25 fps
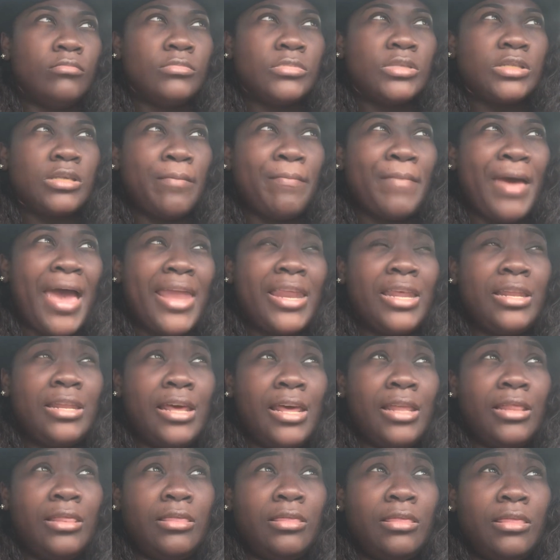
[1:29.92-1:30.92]
somebody
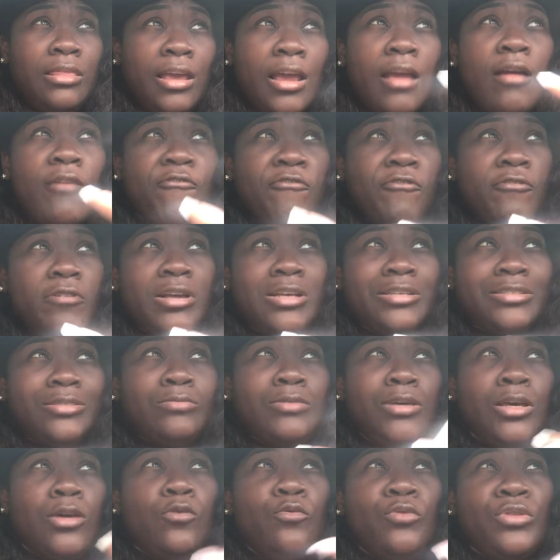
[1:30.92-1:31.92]
that they're
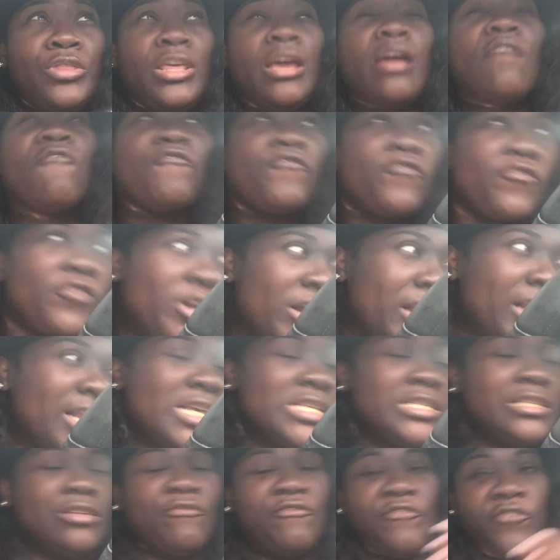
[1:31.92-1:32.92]
friends with, who their
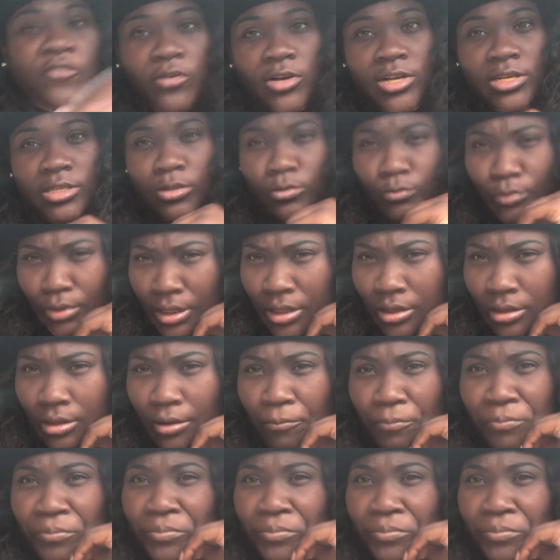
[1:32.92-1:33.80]
friend isn't friends with.